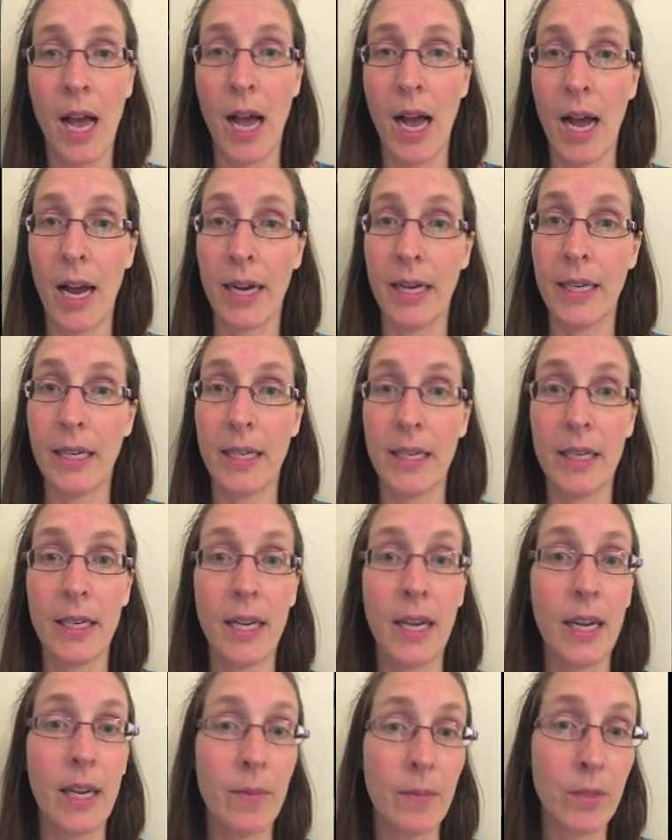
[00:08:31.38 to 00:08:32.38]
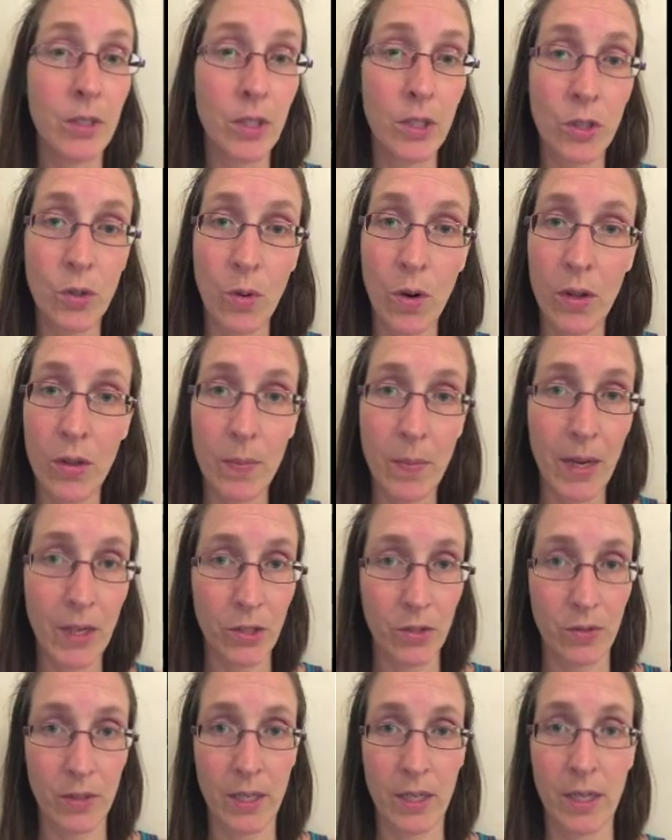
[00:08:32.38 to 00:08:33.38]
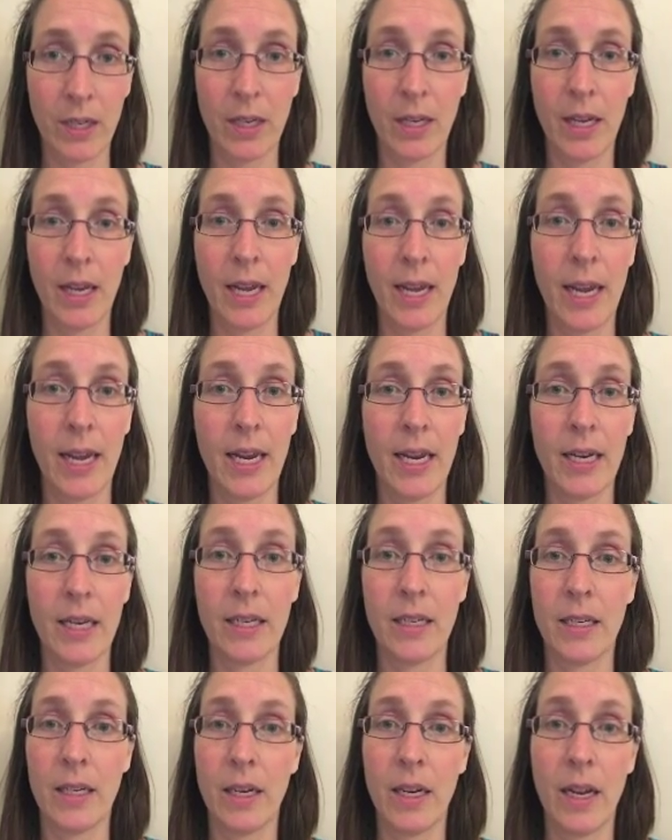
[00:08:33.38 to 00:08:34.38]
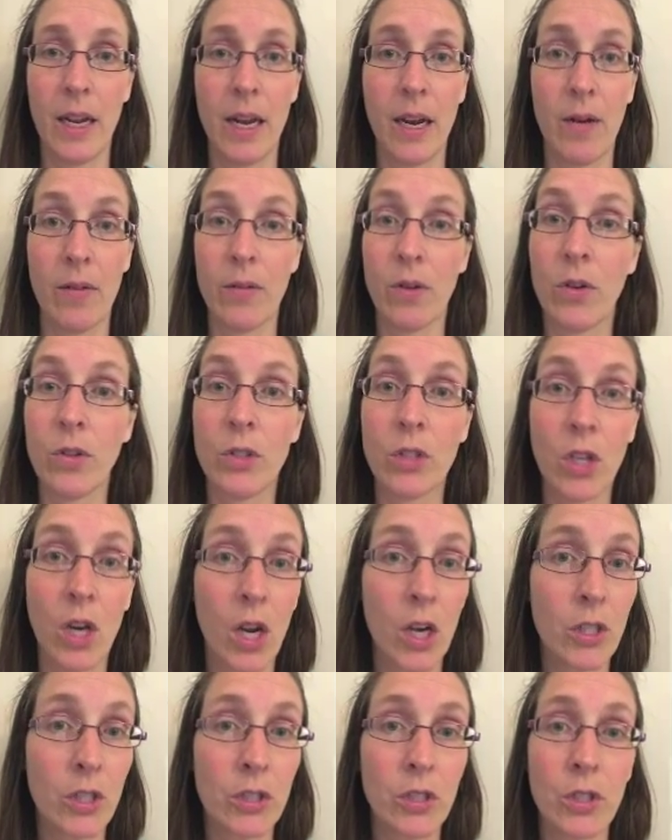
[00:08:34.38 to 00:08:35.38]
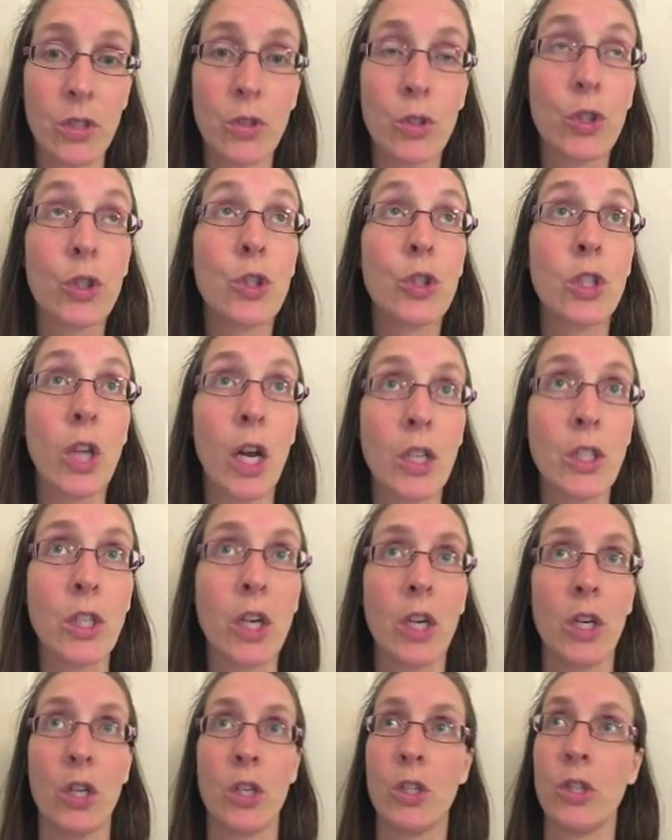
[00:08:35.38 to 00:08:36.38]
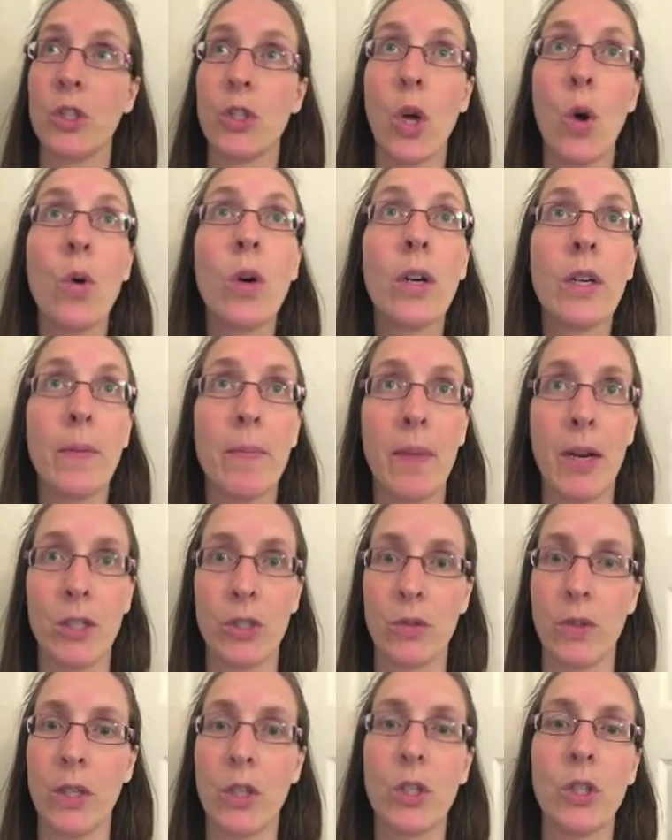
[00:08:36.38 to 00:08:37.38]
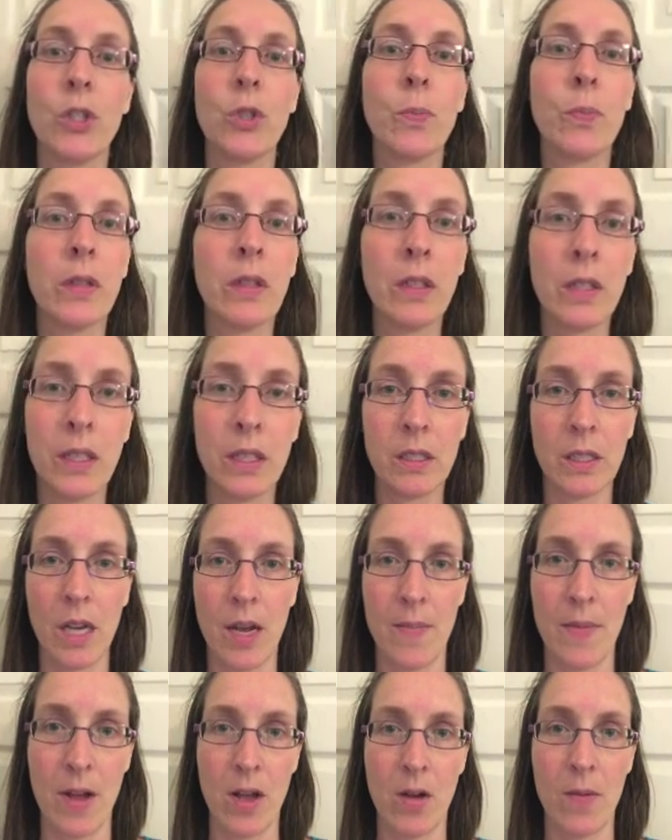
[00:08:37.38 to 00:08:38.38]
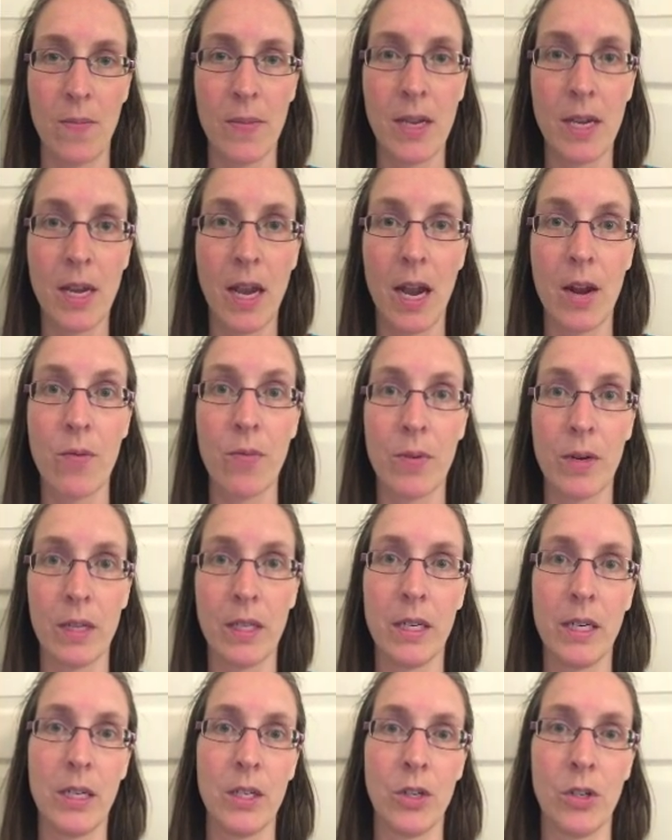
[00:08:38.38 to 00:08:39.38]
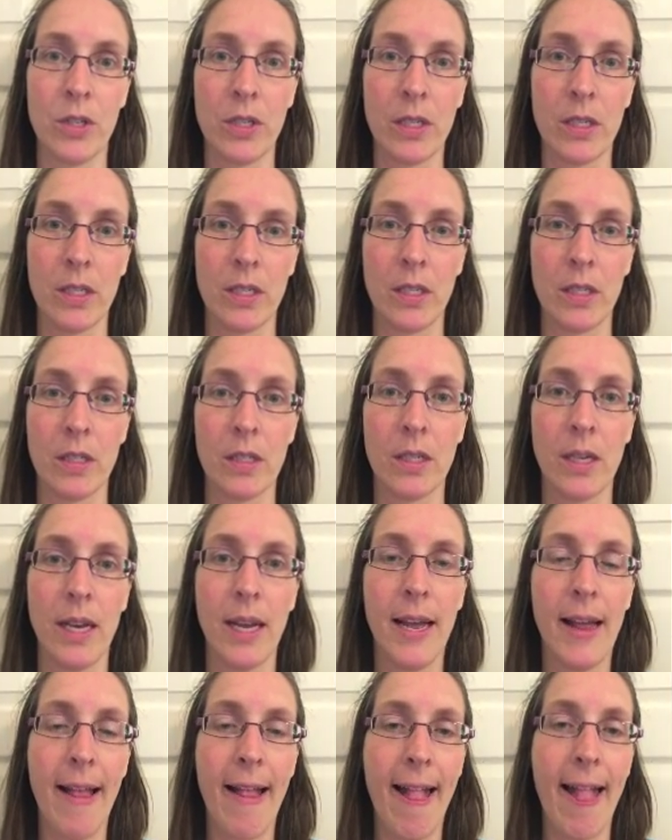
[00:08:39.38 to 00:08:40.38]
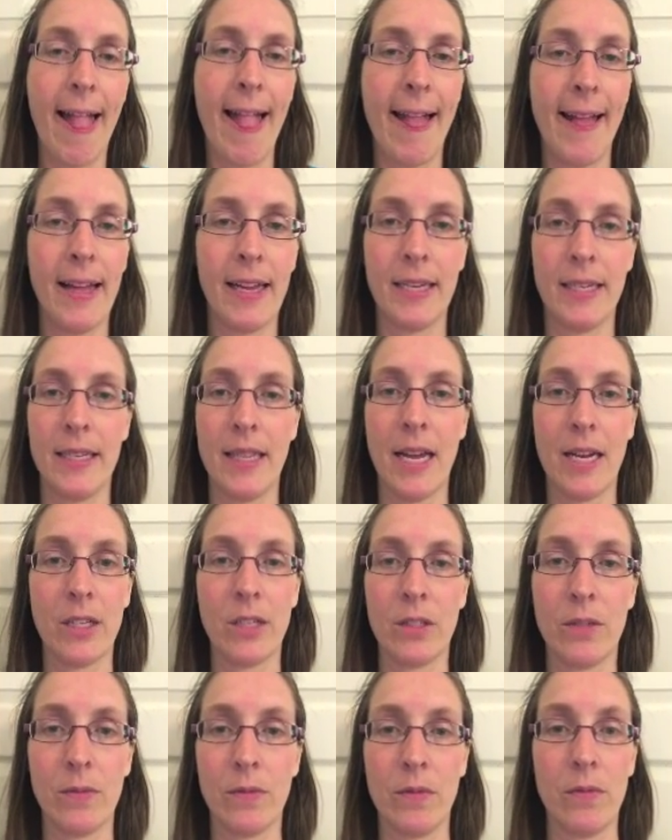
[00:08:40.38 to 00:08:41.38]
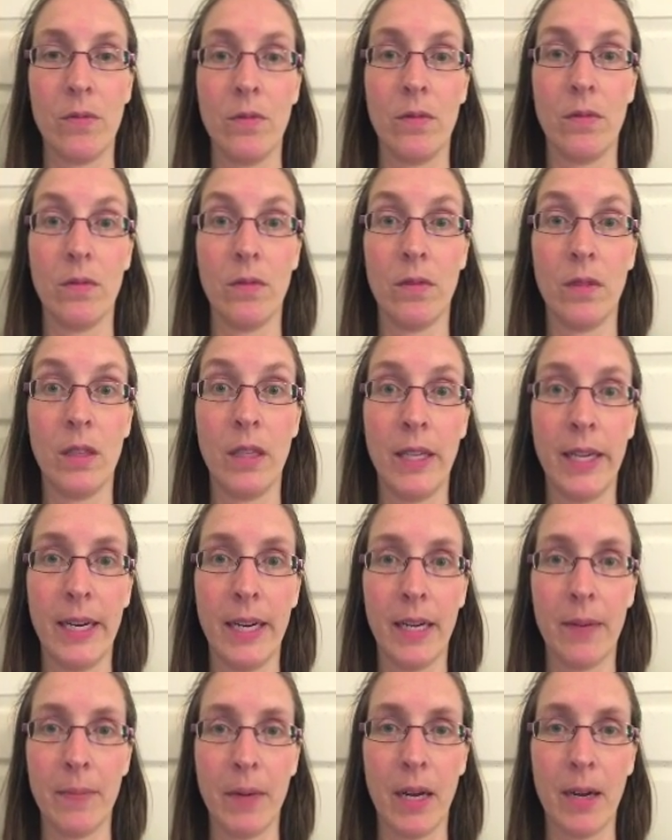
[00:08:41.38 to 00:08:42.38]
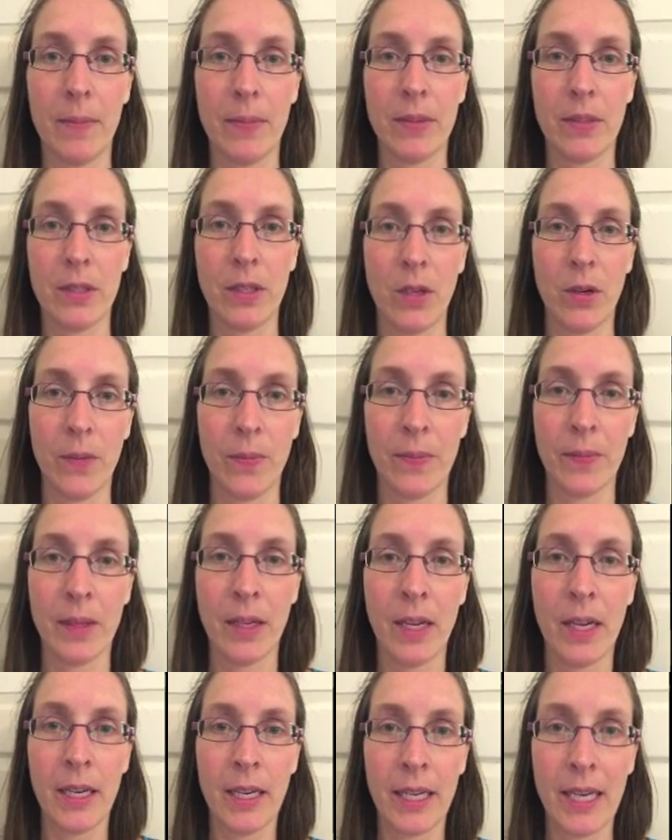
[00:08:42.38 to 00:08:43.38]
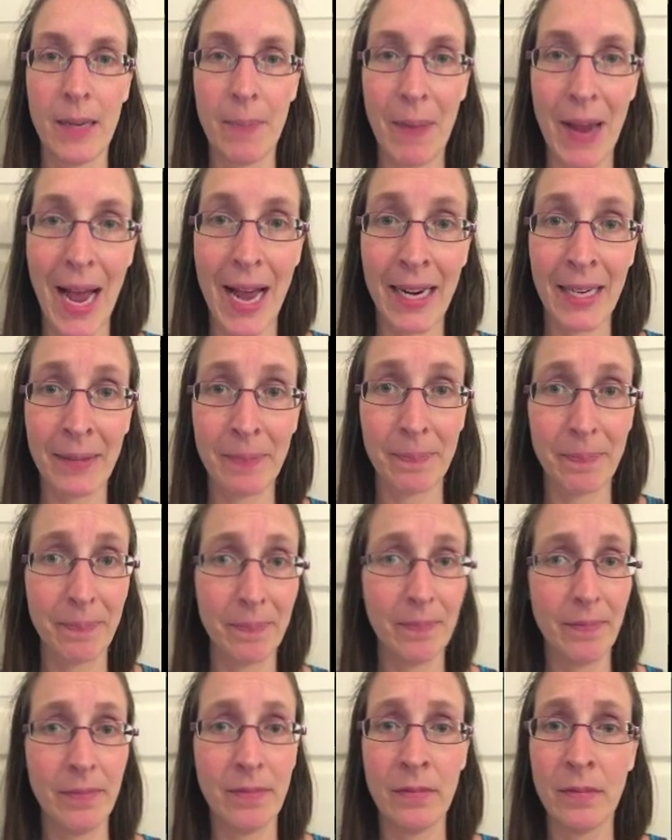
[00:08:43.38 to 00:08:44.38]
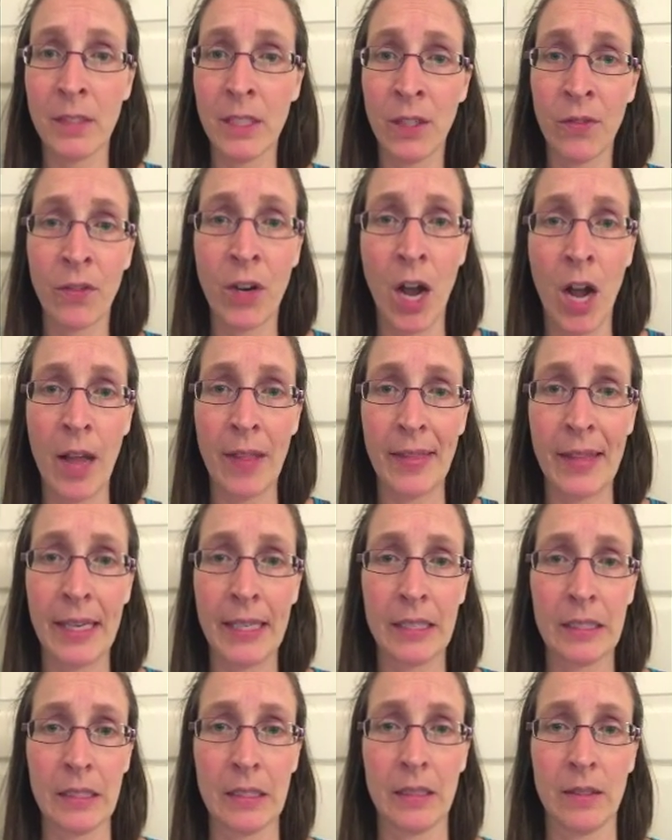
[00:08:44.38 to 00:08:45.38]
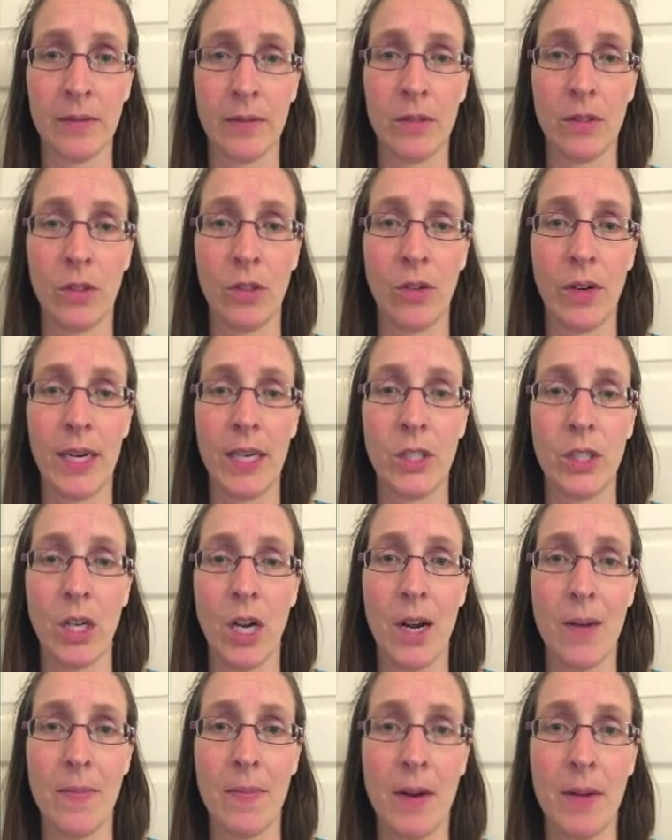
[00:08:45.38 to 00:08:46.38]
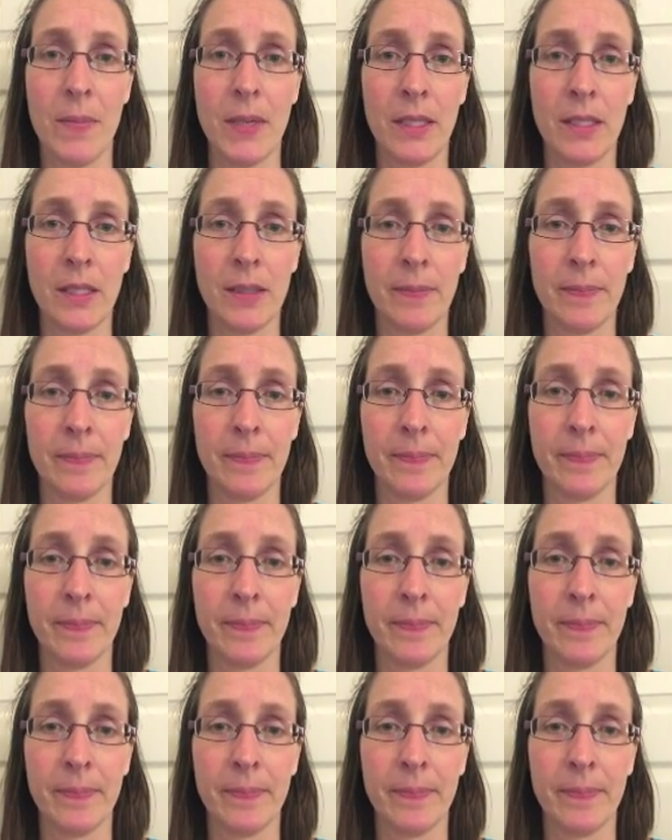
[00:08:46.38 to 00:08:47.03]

I needed him to do all the measuring. And uh, Josh, you're such so good at measuring. Could you please come help me? I really need your assistance. And that just lit him up. So keep at it. You've got this. Great job, mamas.